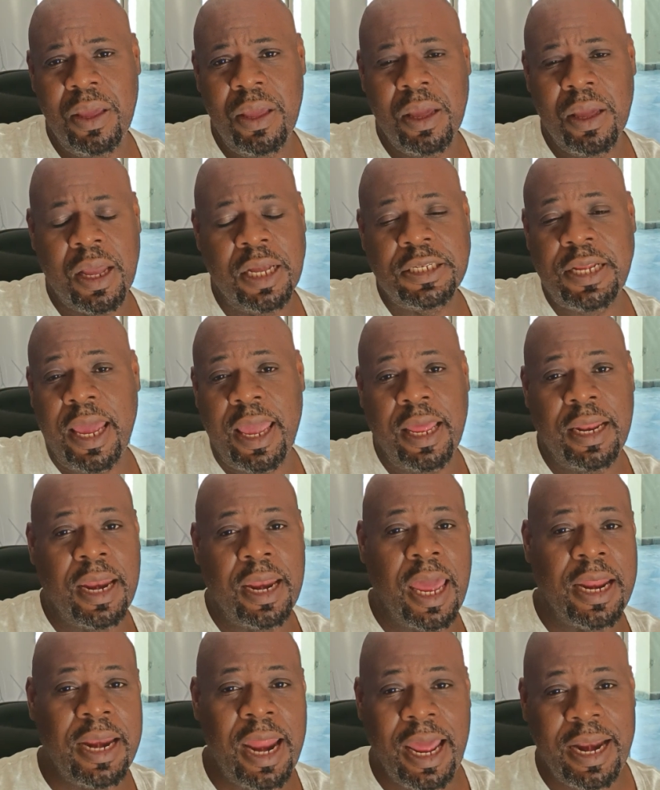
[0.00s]
Because like
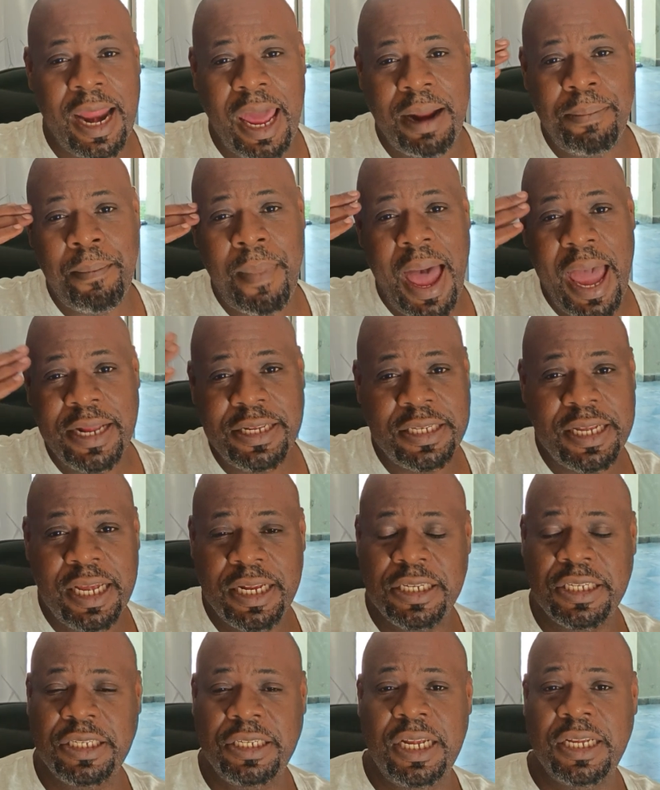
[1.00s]
that
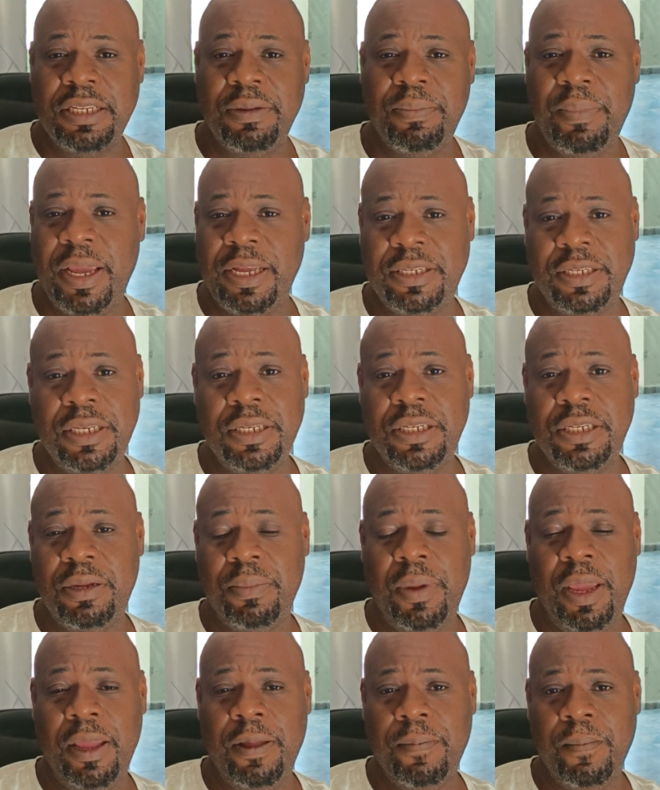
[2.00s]
mindset just doesn't make sense to
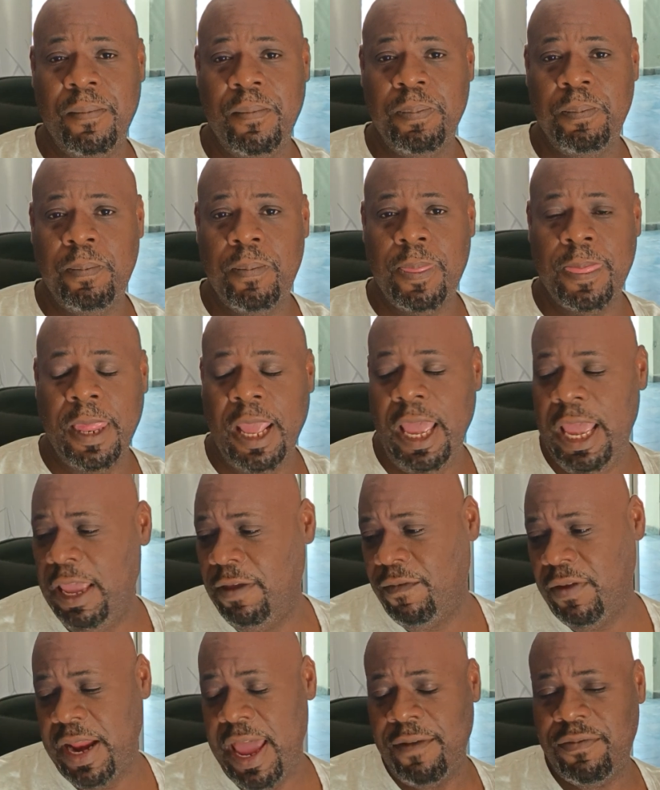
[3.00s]
me.
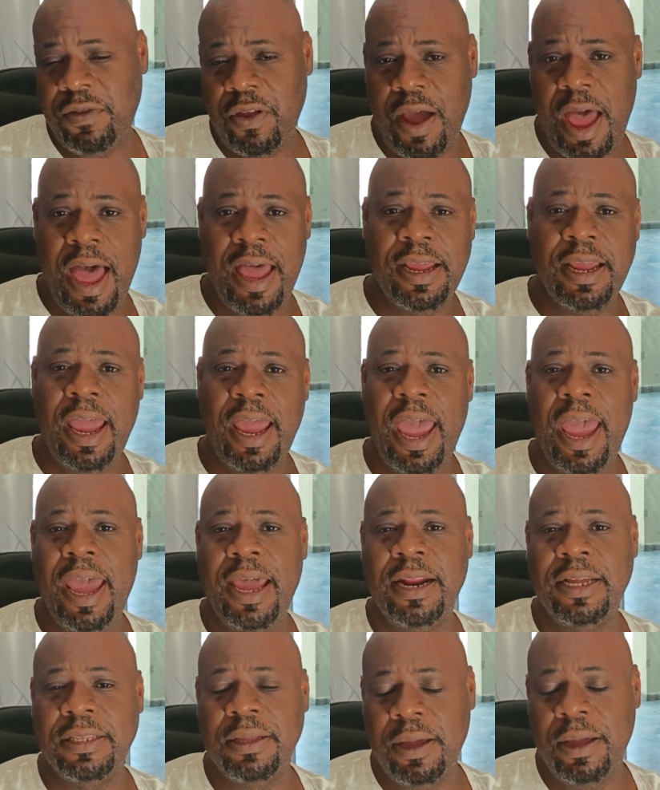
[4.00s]
Even after I
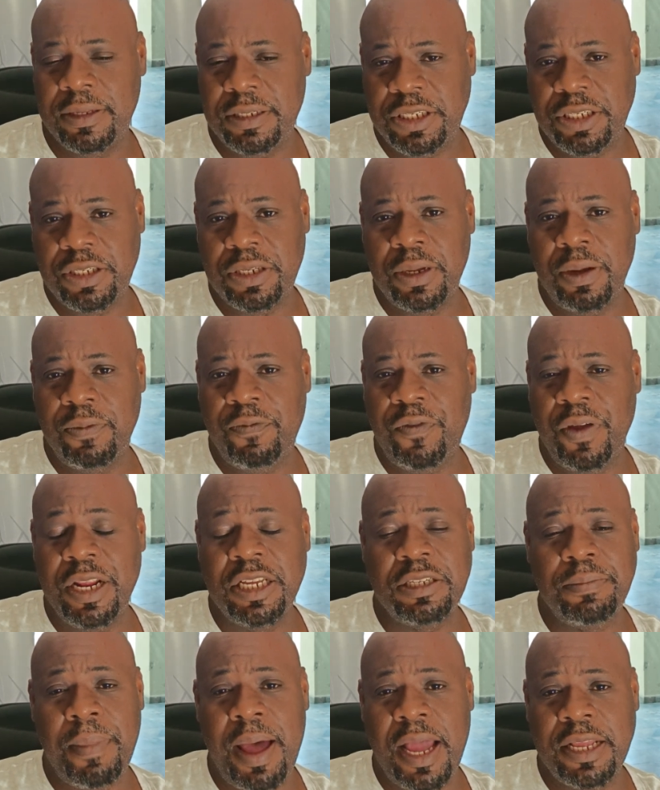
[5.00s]
had
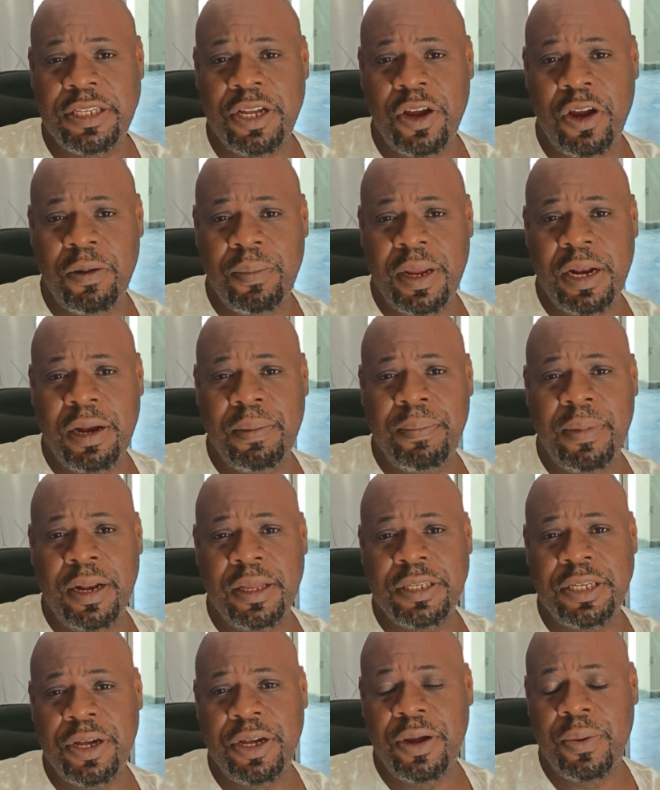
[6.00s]
finished my term in the
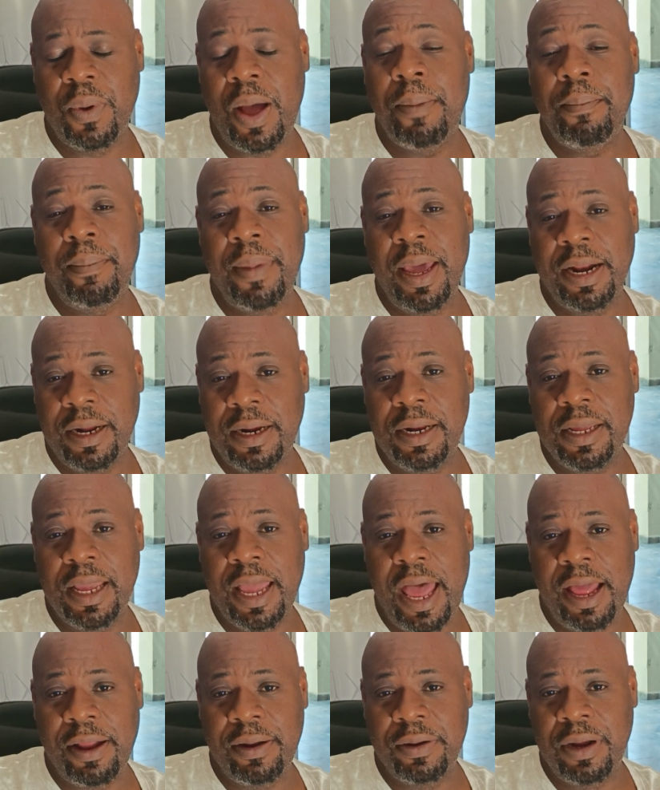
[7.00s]
military, where I medically
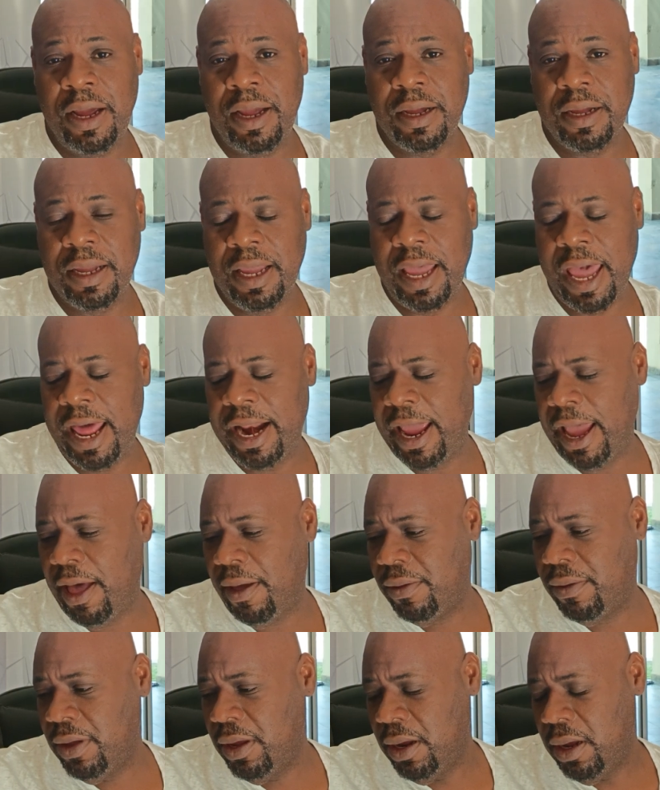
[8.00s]
got
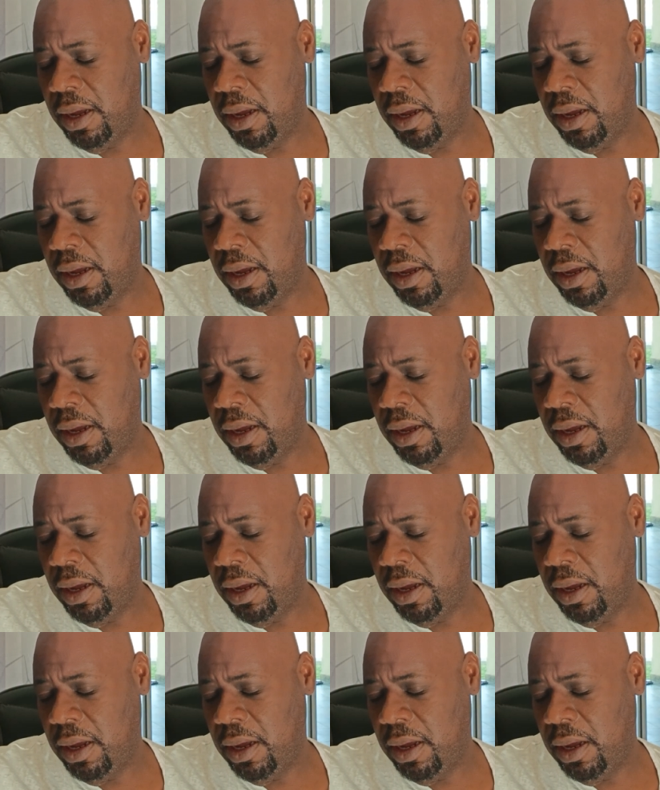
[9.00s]
out,